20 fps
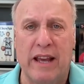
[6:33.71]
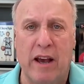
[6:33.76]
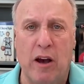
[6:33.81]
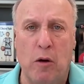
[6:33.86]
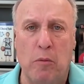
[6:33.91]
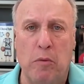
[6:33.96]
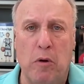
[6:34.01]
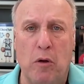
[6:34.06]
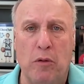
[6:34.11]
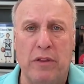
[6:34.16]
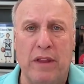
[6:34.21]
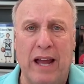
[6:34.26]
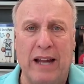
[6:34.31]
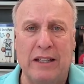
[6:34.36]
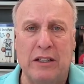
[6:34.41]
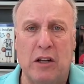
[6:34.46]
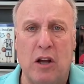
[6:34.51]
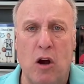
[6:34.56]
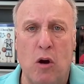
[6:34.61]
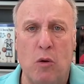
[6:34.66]
elbow
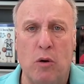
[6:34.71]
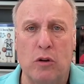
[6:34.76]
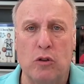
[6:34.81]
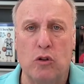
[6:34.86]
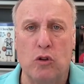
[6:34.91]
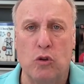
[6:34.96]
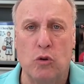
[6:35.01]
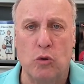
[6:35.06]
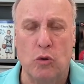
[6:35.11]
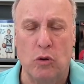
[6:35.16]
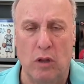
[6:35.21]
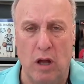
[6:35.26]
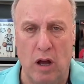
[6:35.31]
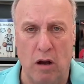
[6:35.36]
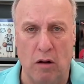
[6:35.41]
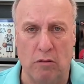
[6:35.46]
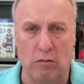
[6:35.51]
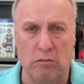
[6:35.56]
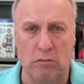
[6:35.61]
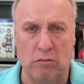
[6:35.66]
not going too
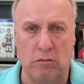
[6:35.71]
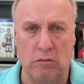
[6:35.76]
low.